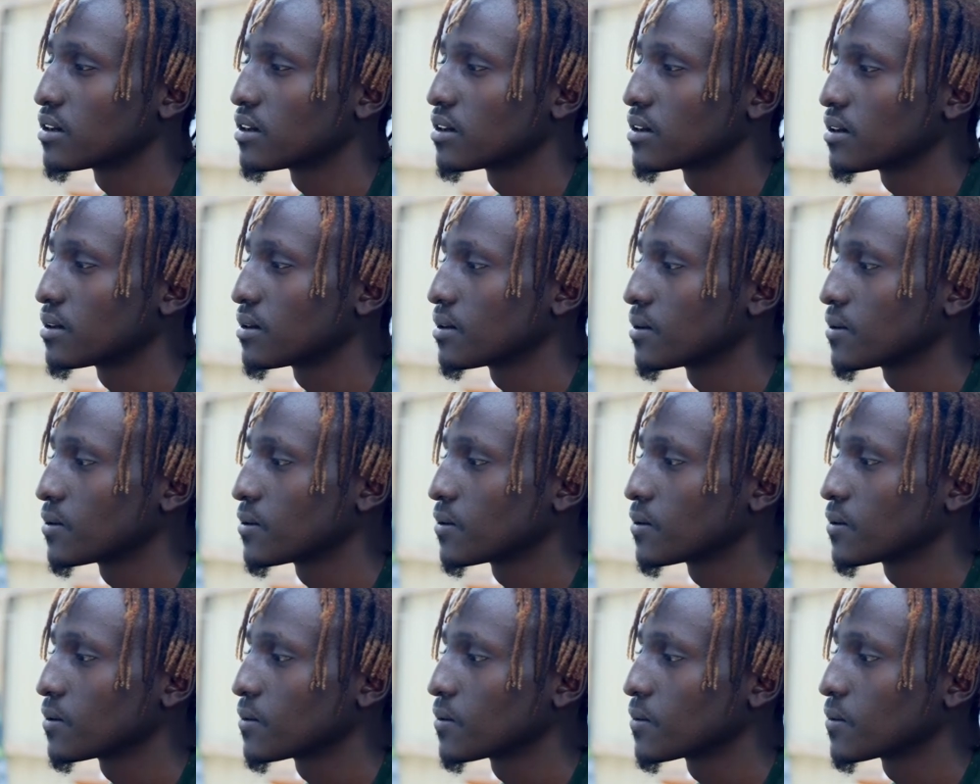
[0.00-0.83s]

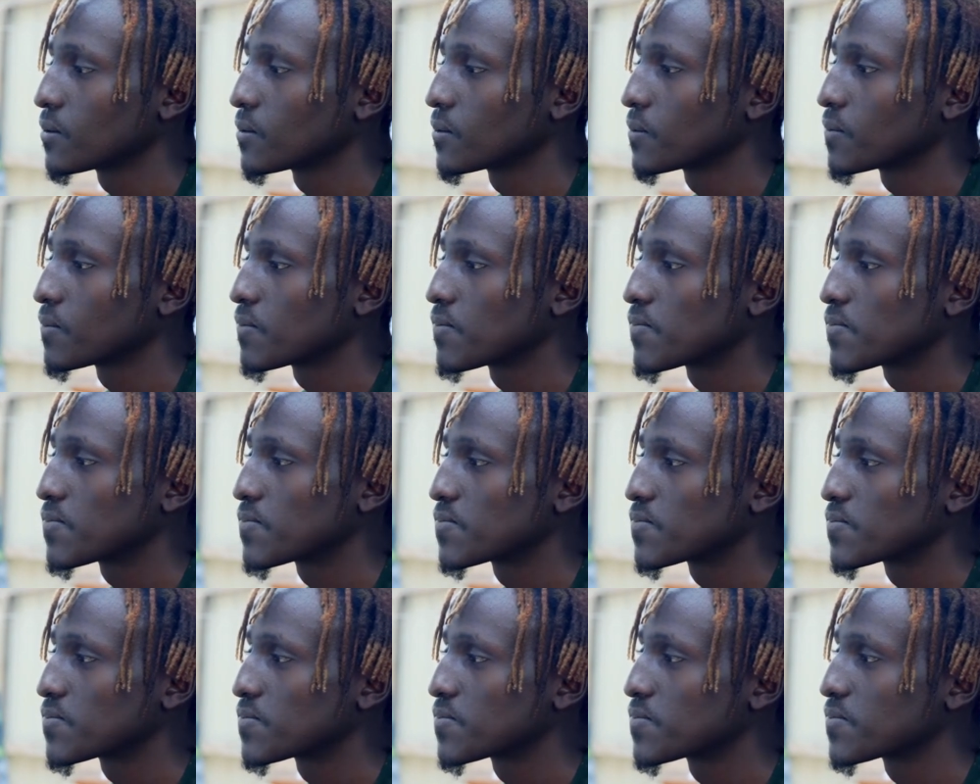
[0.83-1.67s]
Um,
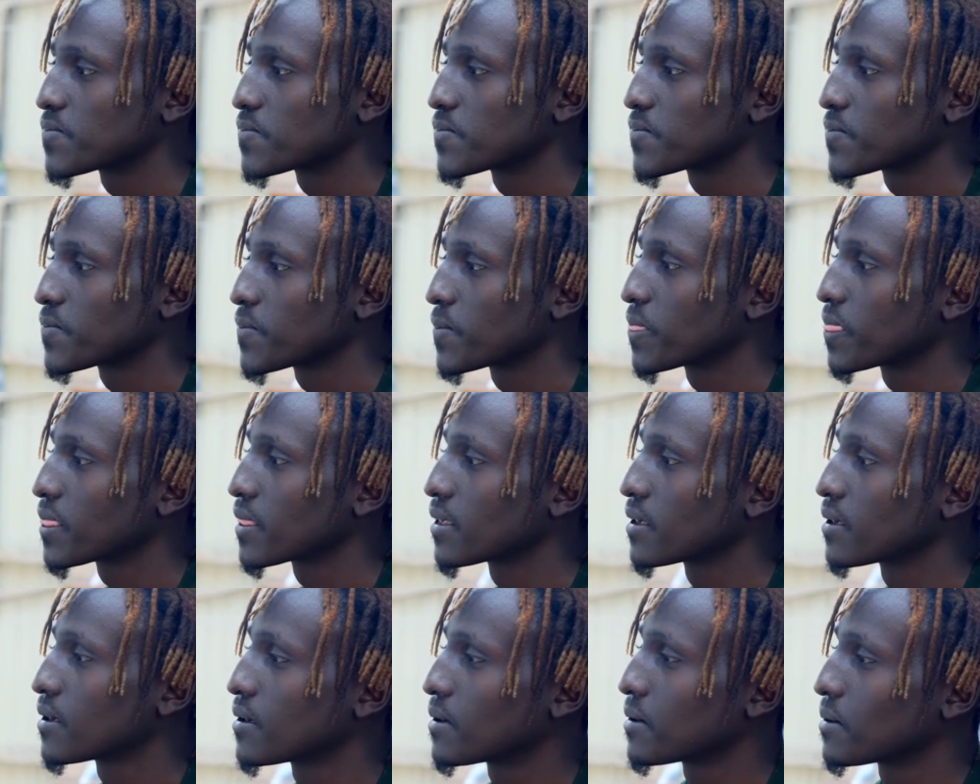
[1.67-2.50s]

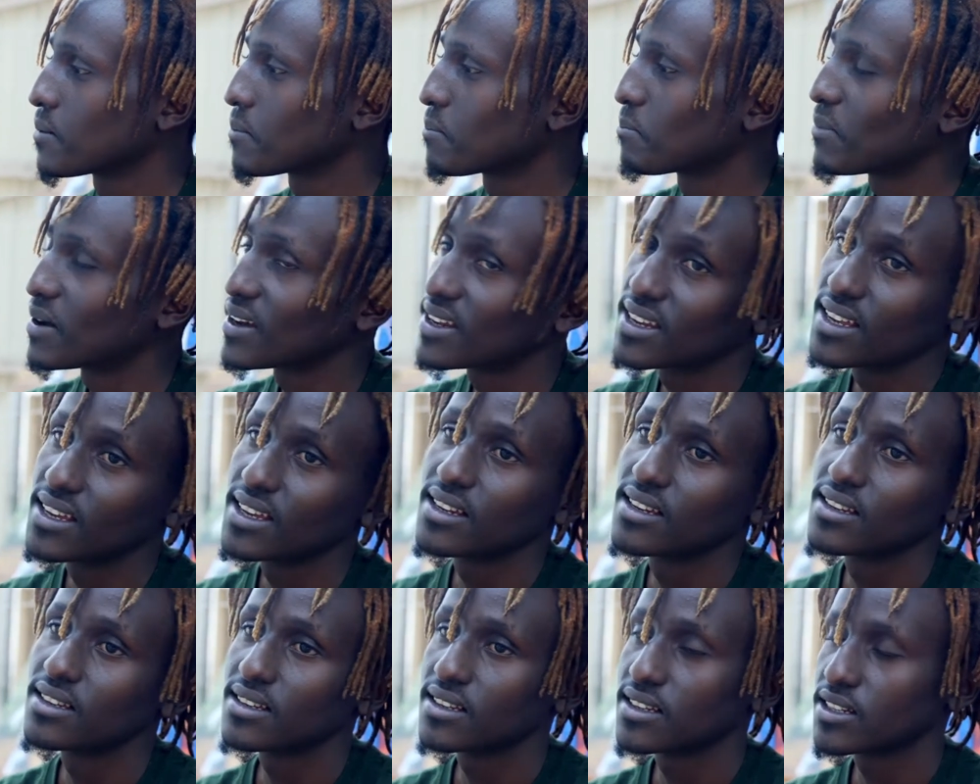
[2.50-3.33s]
by
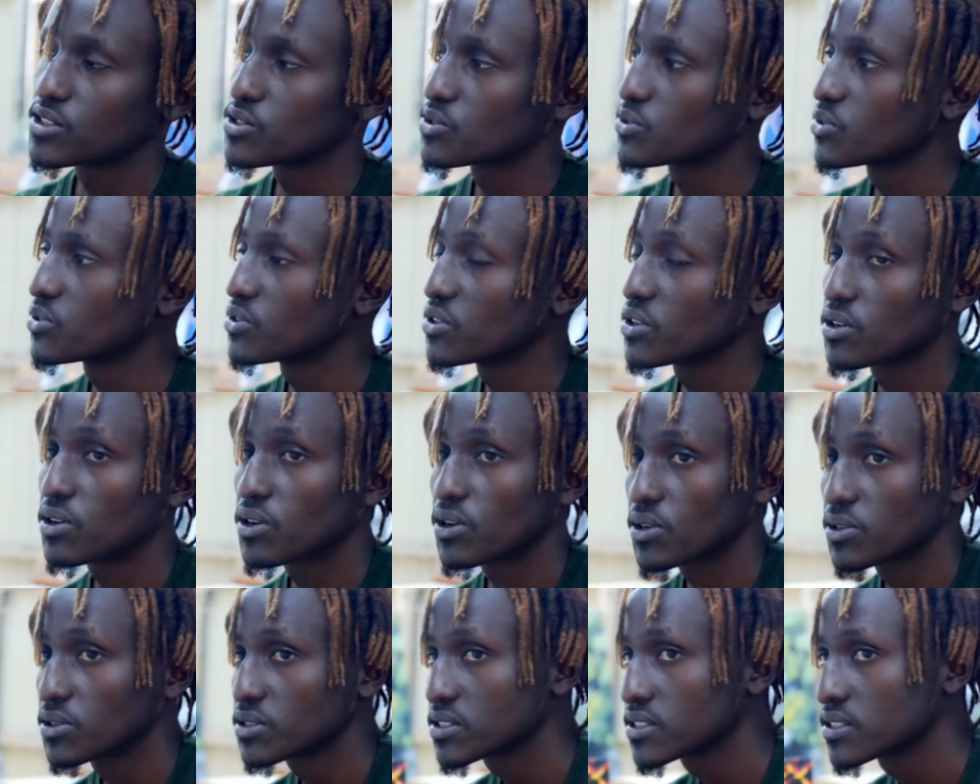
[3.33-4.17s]
then, the studio
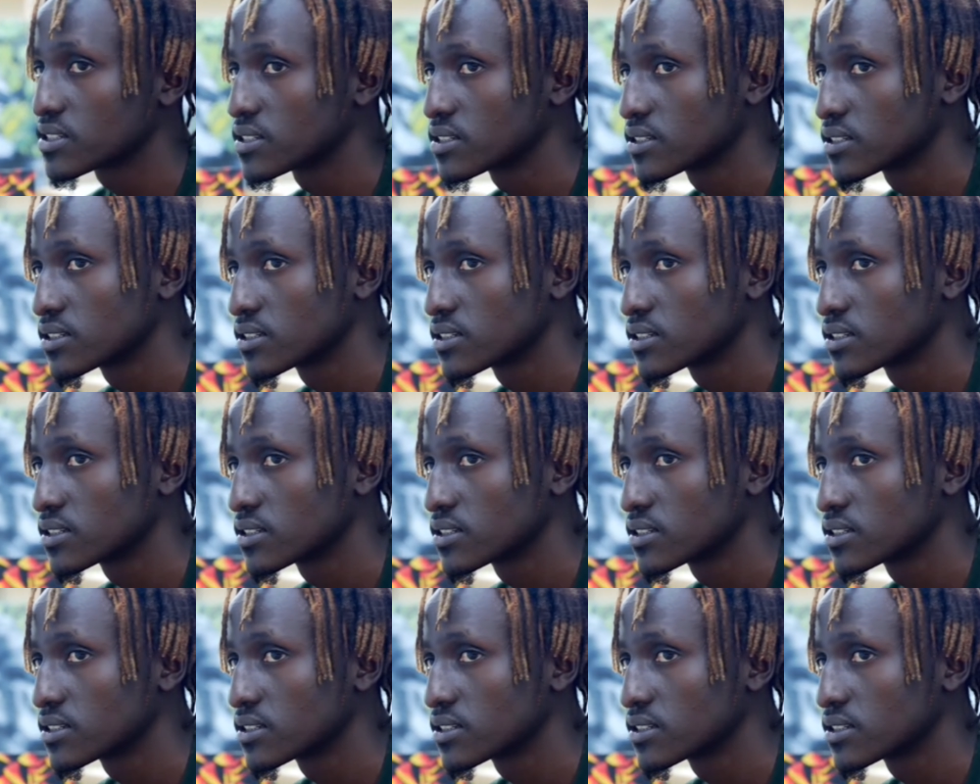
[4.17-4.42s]
closed.